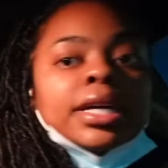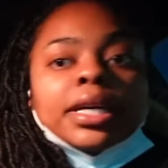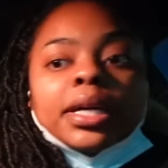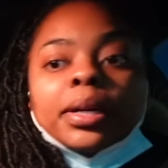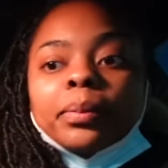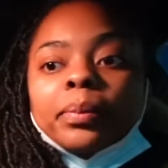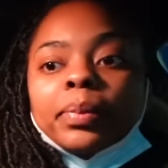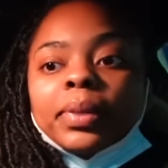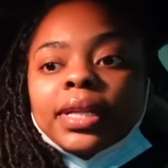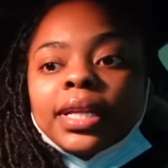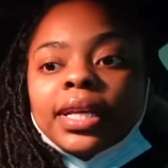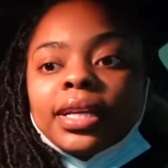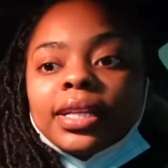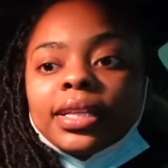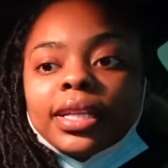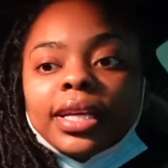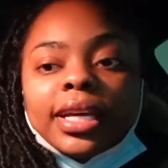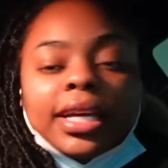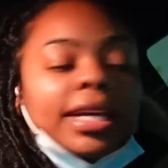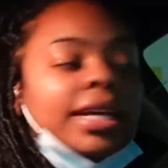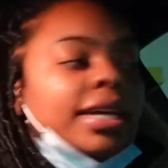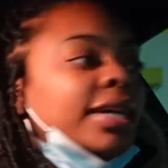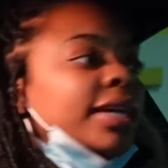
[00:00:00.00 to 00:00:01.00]

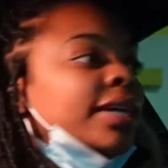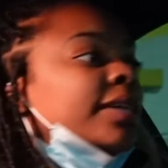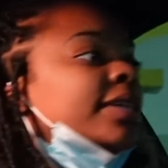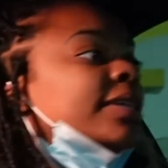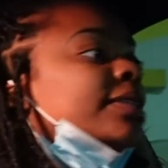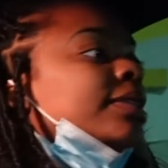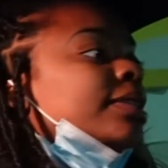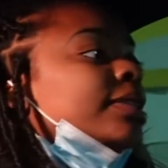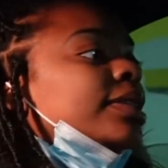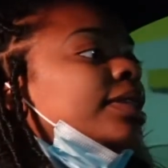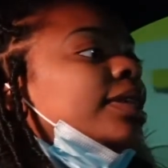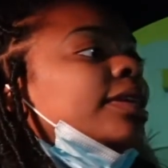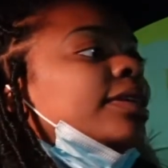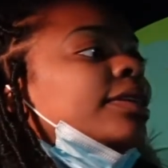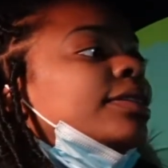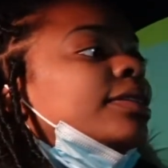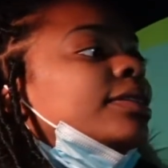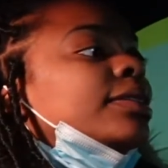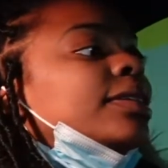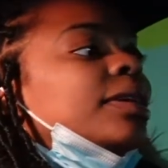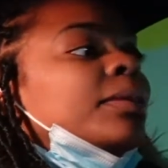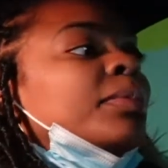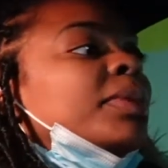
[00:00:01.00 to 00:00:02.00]
completely, it
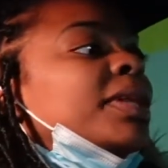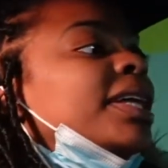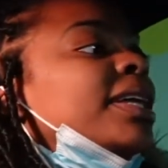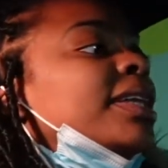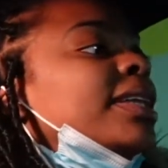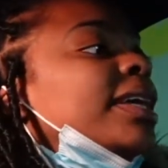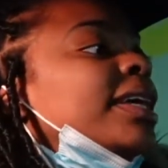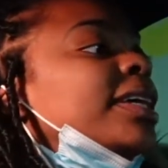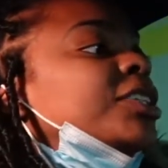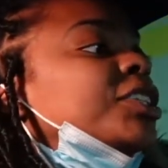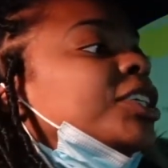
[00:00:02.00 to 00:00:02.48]
completely